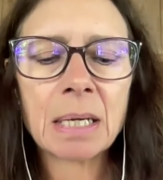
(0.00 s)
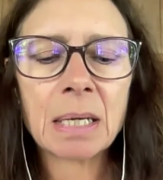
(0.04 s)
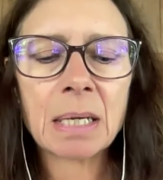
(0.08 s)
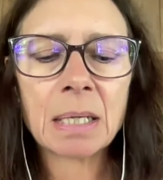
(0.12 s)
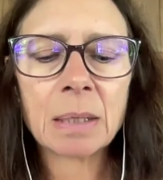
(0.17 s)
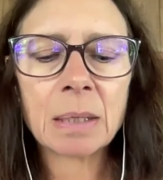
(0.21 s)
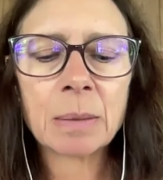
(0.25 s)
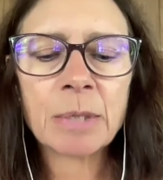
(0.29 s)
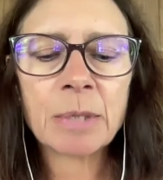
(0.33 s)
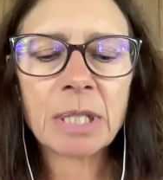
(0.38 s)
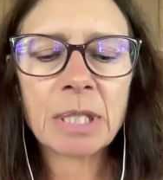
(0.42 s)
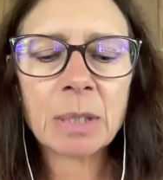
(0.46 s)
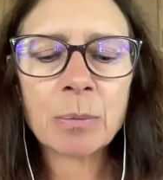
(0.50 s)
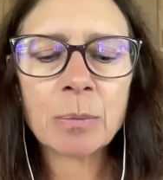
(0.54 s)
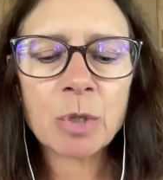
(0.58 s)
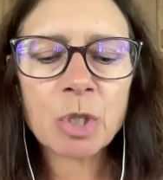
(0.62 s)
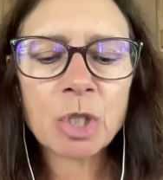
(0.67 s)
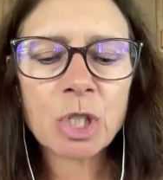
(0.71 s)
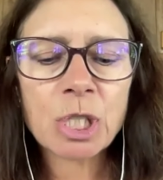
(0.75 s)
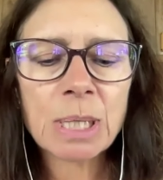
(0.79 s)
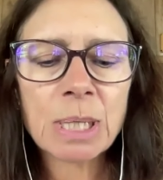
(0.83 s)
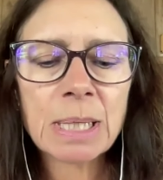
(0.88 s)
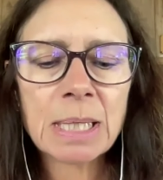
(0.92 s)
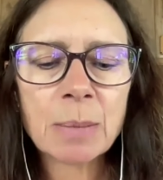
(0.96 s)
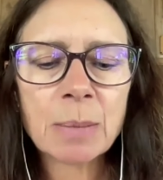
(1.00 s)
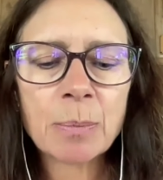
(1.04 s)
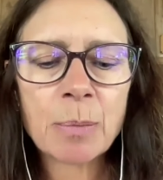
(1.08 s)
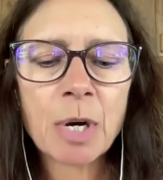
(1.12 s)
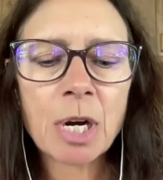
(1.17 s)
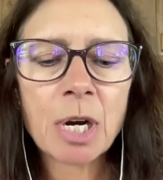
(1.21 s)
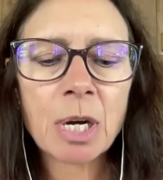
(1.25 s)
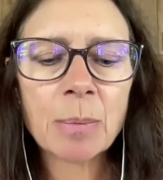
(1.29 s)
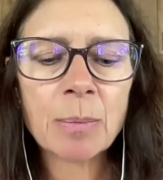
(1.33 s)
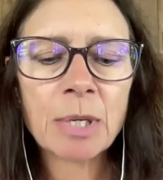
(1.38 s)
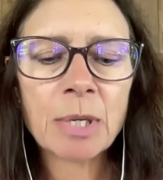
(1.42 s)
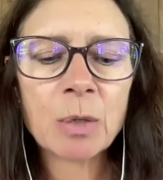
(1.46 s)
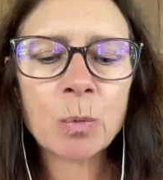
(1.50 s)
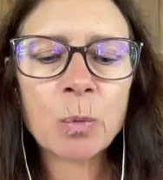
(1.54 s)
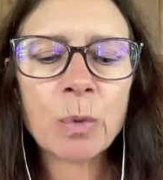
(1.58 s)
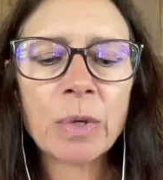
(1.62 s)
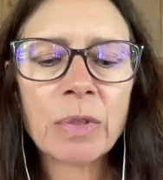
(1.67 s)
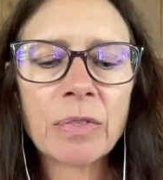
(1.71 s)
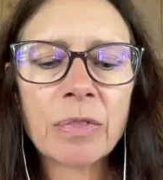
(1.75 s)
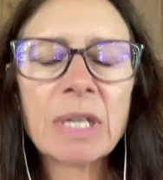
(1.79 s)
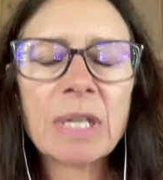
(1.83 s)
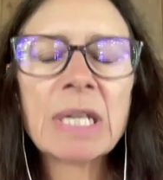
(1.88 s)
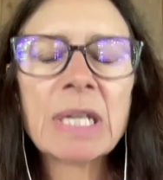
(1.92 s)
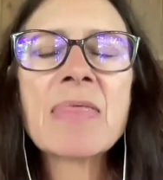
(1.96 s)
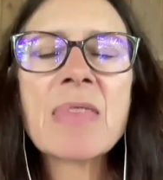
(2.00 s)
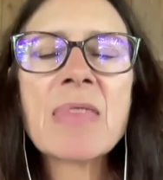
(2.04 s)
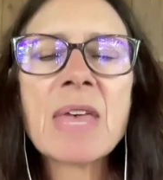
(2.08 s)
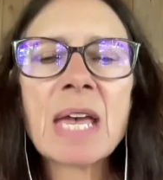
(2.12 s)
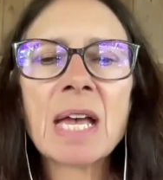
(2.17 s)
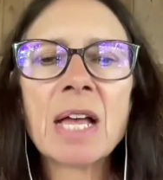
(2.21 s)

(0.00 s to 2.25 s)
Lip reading: an emergency department within the